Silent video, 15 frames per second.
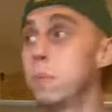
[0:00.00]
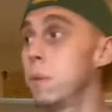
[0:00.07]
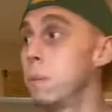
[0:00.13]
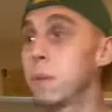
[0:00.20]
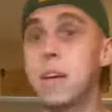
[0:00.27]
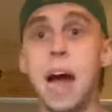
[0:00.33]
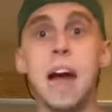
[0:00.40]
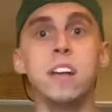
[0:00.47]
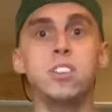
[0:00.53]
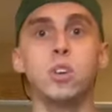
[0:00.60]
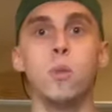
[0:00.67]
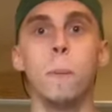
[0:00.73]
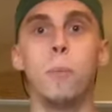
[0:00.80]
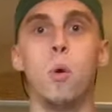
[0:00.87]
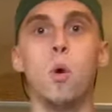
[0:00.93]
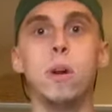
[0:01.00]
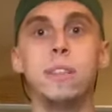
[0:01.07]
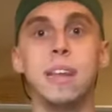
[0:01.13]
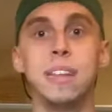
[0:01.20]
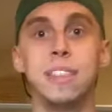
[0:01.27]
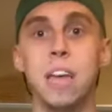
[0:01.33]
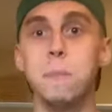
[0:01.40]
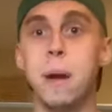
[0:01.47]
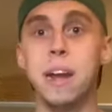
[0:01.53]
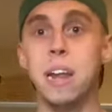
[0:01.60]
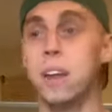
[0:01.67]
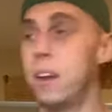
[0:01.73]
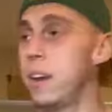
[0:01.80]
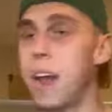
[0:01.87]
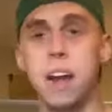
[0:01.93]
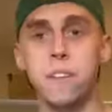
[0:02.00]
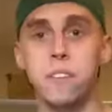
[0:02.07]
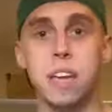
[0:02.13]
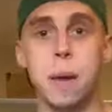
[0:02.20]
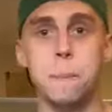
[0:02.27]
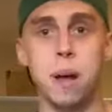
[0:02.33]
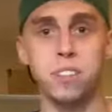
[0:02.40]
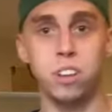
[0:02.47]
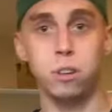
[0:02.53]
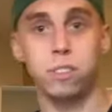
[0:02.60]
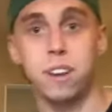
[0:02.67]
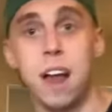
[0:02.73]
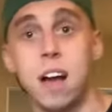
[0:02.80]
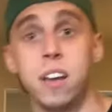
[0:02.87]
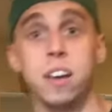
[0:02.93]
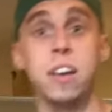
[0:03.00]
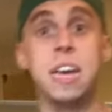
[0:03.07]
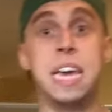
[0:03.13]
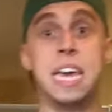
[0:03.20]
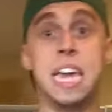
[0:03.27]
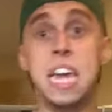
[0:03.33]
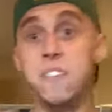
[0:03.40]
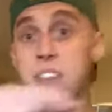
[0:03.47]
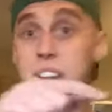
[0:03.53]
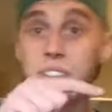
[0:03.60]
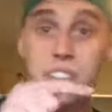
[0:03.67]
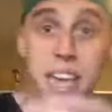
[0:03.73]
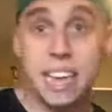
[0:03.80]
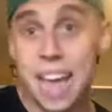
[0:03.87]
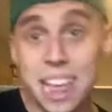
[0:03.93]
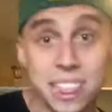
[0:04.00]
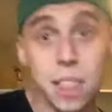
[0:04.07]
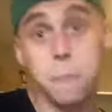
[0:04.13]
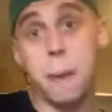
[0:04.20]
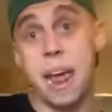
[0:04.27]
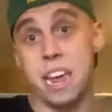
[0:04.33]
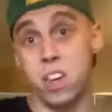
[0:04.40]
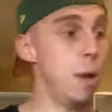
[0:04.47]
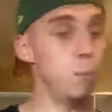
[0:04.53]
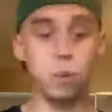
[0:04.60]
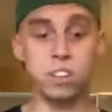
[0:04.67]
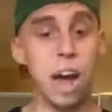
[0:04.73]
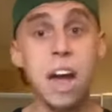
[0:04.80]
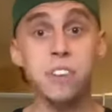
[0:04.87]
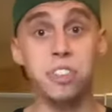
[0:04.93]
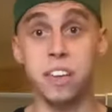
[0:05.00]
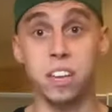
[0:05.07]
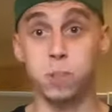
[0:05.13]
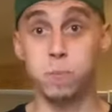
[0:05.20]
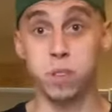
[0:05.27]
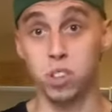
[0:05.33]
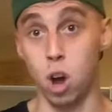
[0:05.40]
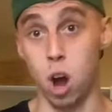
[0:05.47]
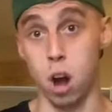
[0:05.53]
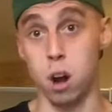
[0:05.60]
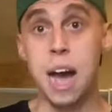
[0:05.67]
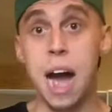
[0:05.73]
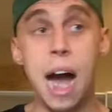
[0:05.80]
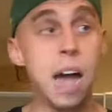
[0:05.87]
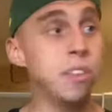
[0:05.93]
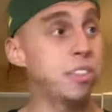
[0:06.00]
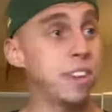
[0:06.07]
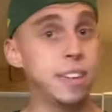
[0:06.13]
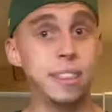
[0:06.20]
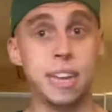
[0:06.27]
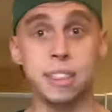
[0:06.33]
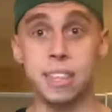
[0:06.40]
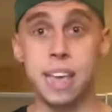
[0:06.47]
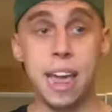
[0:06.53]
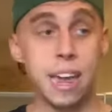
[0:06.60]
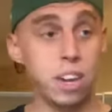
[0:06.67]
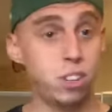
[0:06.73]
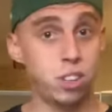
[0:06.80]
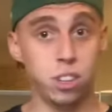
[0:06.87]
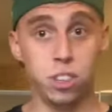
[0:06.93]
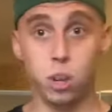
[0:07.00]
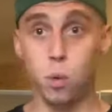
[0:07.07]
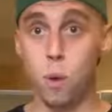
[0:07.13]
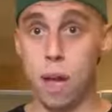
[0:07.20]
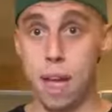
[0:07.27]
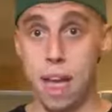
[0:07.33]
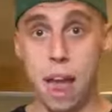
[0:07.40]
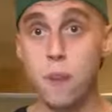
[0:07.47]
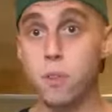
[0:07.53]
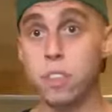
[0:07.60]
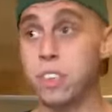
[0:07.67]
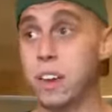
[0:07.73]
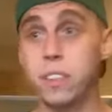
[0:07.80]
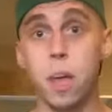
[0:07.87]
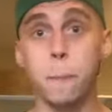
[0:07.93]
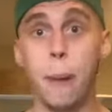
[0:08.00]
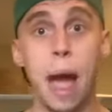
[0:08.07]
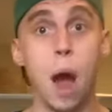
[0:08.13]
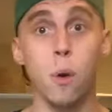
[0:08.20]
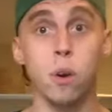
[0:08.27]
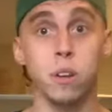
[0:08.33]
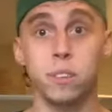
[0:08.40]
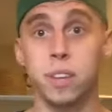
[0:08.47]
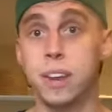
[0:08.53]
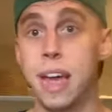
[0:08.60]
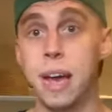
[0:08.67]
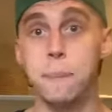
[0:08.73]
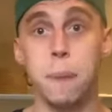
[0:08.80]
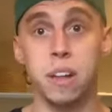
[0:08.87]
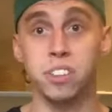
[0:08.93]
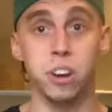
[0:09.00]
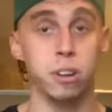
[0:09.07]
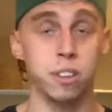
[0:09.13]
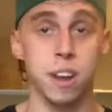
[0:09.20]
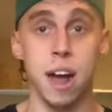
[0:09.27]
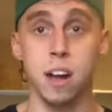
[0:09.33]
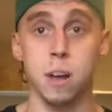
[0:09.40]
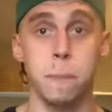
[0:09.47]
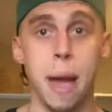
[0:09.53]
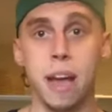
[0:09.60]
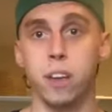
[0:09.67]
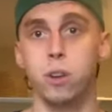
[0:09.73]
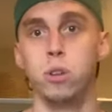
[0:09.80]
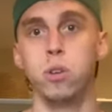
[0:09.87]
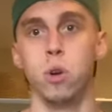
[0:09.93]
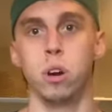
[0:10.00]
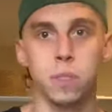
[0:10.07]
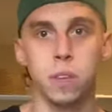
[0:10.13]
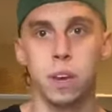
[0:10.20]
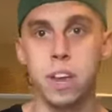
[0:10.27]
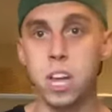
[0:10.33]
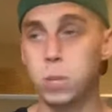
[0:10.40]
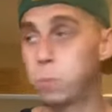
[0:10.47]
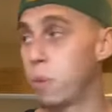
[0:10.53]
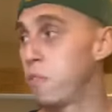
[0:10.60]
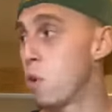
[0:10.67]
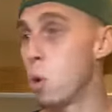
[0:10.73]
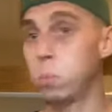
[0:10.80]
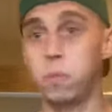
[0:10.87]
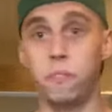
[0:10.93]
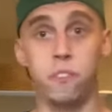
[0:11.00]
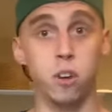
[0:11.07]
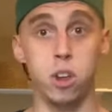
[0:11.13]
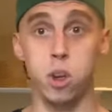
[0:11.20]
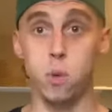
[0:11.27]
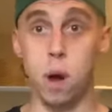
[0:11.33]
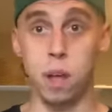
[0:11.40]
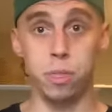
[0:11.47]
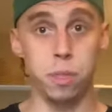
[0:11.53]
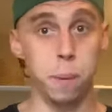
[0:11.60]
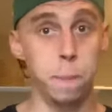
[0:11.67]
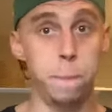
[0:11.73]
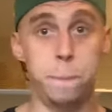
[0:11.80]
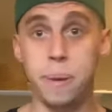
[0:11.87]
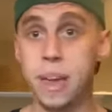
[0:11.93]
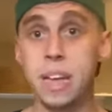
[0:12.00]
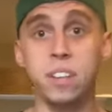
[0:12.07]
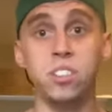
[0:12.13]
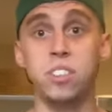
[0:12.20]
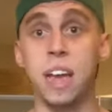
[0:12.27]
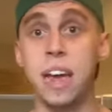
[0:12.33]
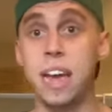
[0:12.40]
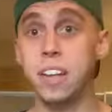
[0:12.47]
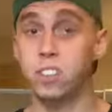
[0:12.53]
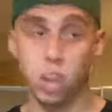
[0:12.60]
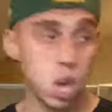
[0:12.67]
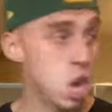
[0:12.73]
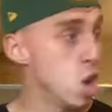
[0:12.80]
guys are reporting that they might not even get Masahiro Tanaka, even if they get LeMahieu, which I think is bizarre. I think that the Yankees should do everything in their power to get Masahiro Tanaka back in New York. He has performed for you on the biggest stage.